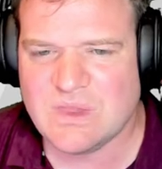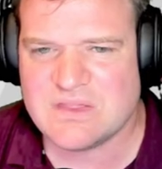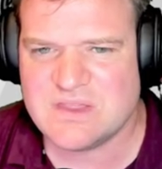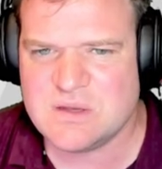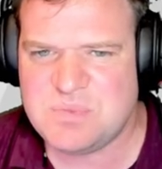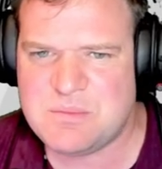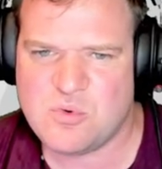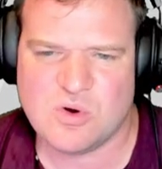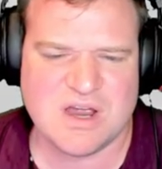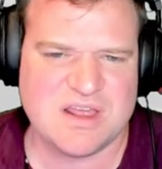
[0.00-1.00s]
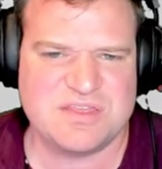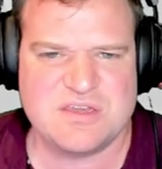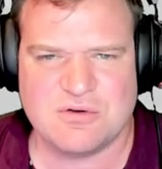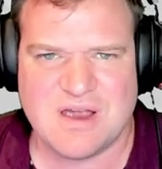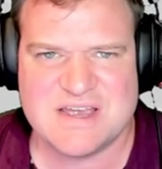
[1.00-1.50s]
Then people were kind of
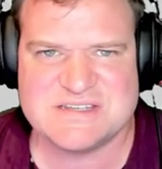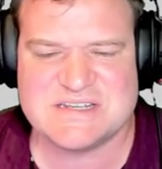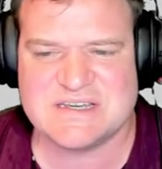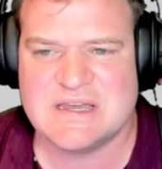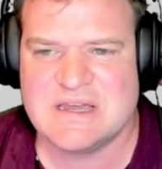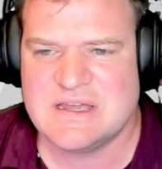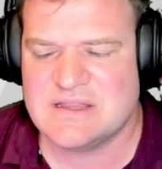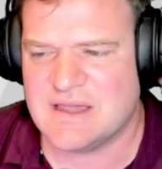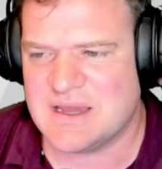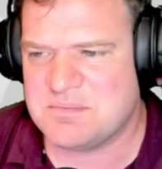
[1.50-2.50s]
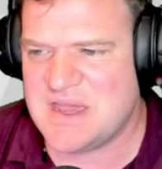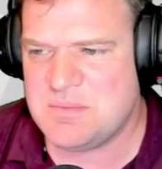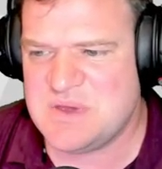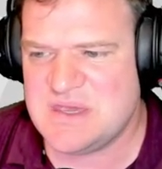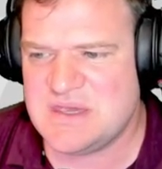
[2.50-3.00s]
theorizing, like
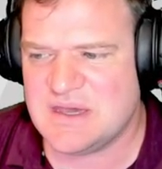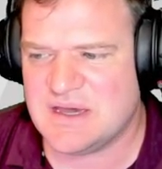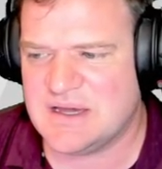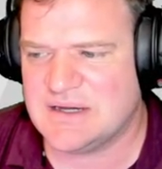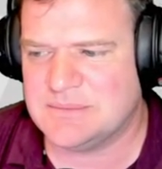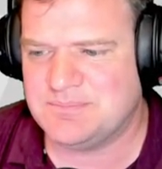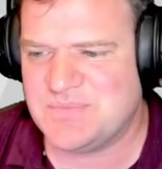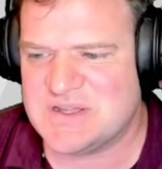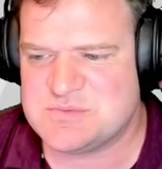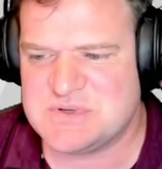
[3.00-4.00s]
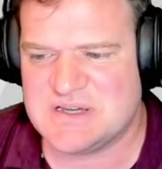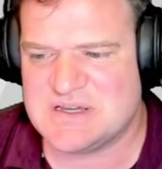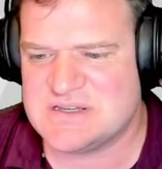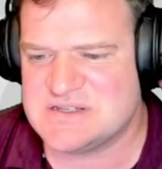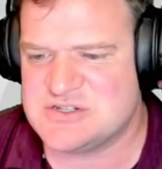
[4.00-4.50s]
maybe uh, it's
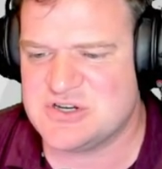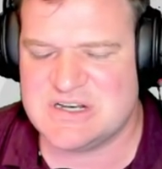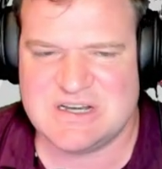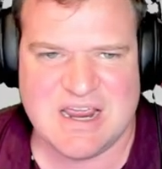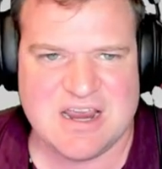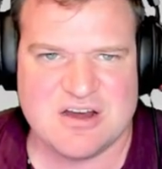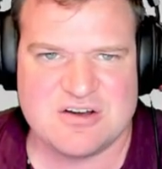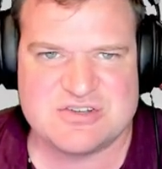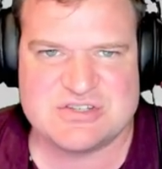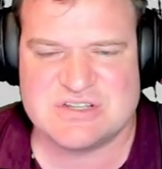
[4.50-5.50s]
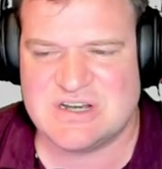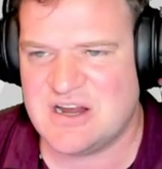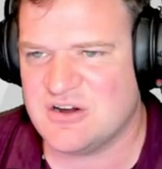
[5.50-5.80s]
because you're getting errors, so then error